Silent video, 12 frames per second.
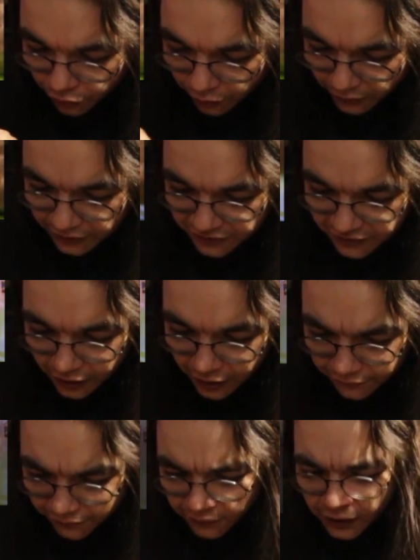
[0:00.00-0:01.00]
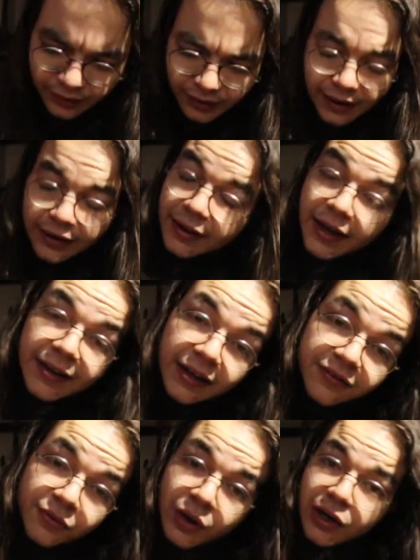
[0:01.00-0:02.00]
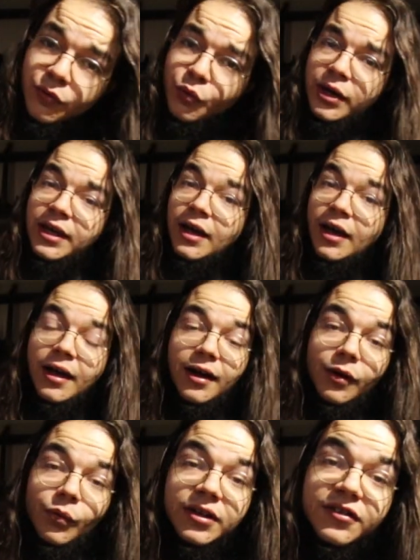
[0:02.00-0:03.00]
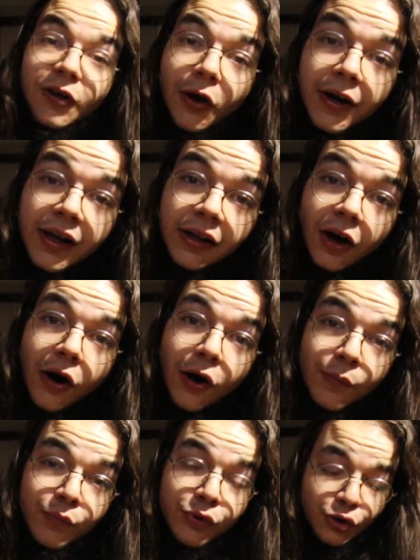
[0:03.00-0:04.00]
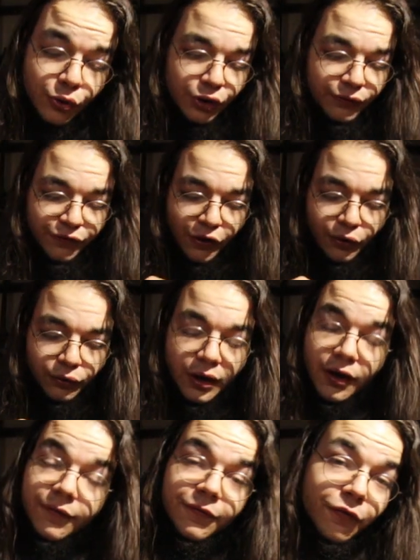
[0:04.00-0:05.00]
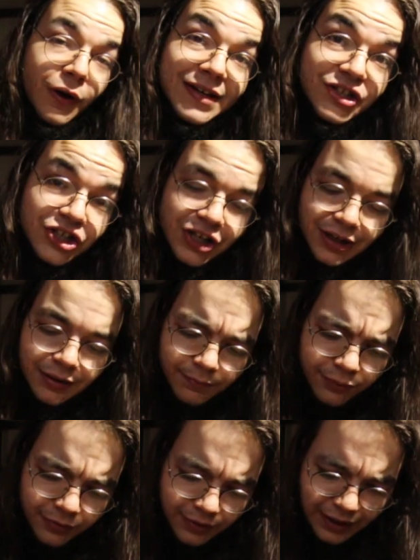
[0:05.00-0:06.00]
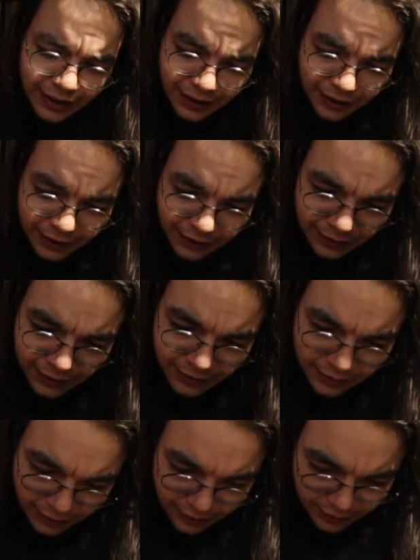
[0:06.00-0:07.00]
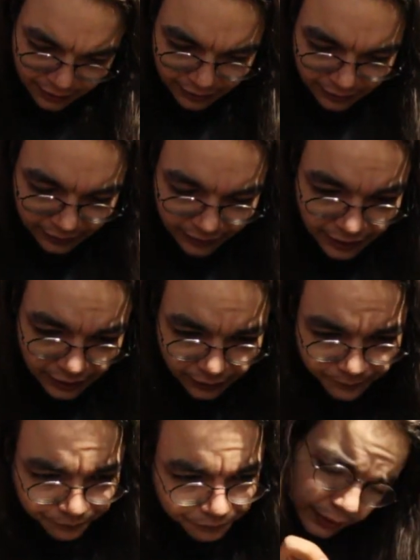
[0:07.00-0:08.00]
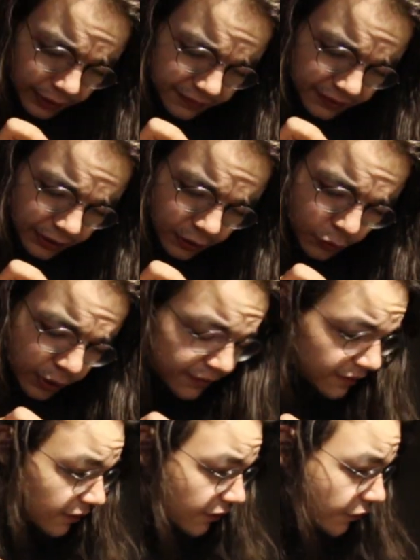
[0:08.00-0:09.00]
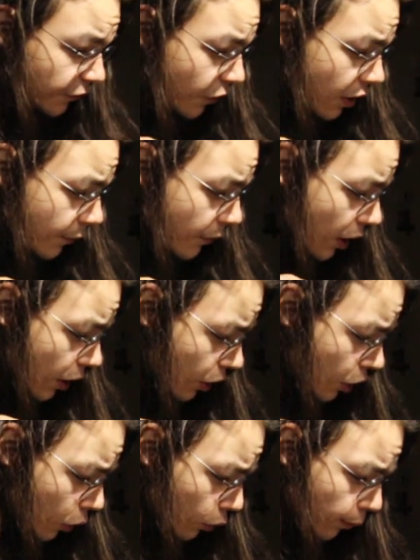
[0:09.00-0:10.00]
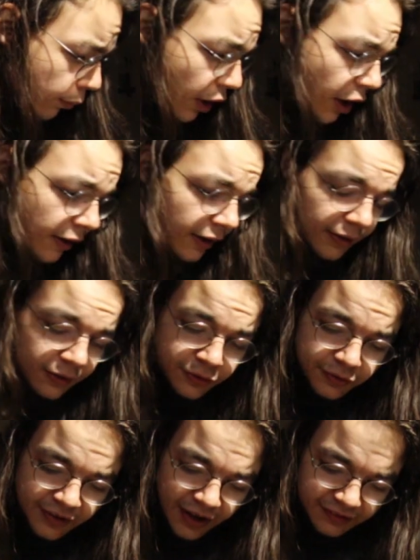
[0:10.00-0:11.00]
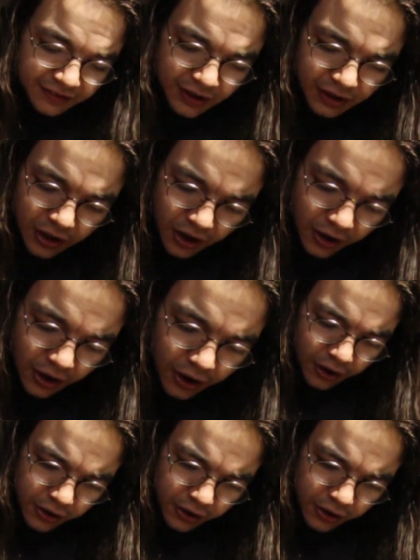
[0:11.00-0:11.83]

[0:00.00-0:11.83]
Pro and stuff. And yeah, that's where we started our beautiful friendship, and yeah. Next request is from Gold-Blooded, who's asking a